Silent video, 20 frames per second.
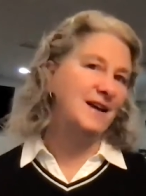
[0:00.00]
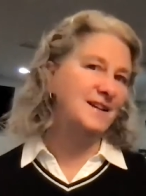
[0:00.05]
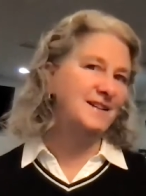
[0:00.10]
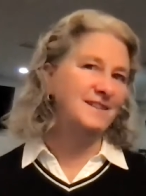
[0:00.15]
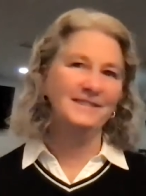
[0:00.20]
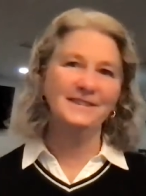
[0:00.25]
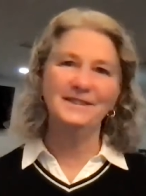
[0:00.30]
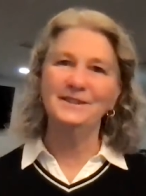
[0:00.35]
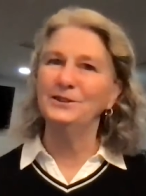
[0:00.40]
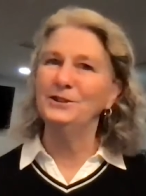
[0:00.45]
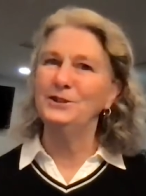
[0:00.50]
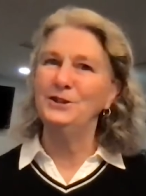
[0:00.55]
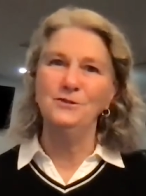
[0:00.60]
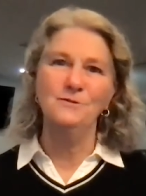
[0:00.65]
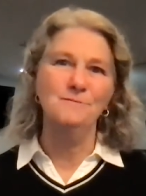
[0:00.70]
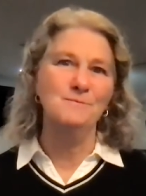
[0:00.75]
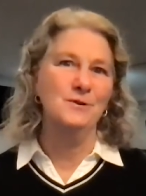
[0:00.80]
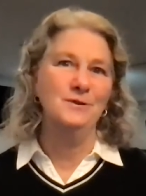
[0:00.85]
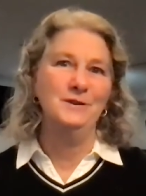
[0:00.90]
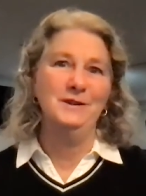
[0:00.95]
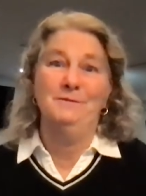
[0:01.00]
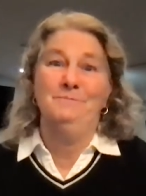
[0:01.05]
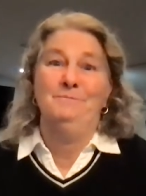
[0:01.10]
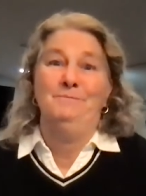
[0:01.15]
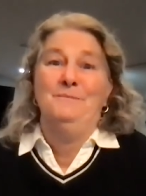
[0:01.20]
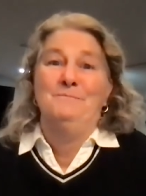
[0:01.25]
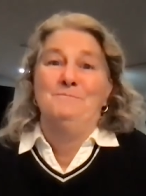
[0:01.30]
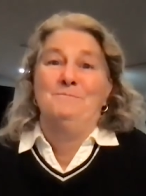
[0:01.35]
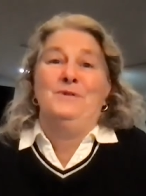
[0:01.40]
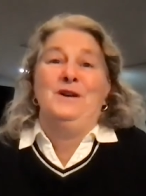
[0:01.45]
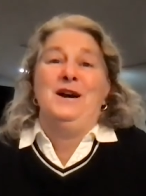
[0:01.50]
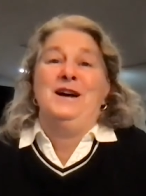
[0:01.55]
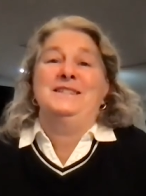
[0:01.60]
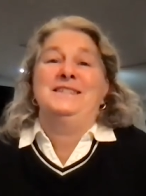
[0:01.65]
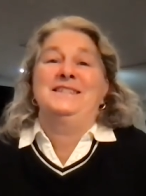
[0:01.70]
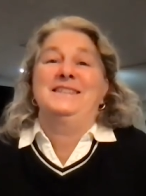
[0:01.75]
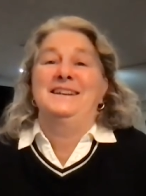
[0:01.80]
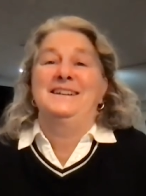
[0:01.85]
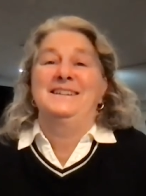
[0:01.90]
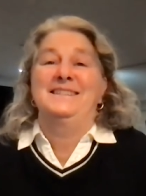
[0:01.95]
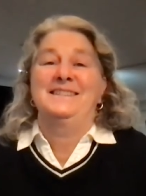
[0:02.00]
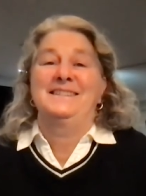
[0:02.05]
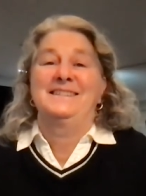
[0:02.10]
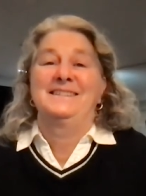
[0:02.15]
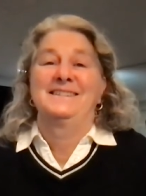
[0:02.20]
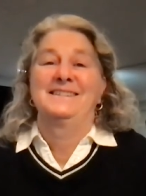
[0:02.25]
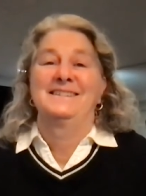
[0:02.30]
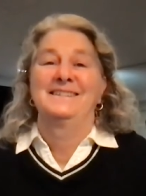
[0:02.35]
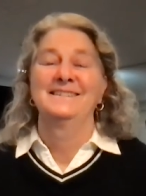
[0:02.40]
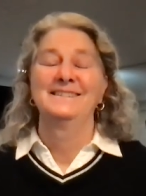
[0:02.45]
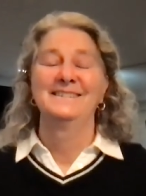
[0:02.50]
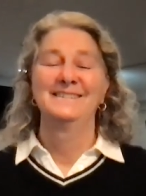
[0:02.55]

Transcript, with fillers: find a little humor in the process.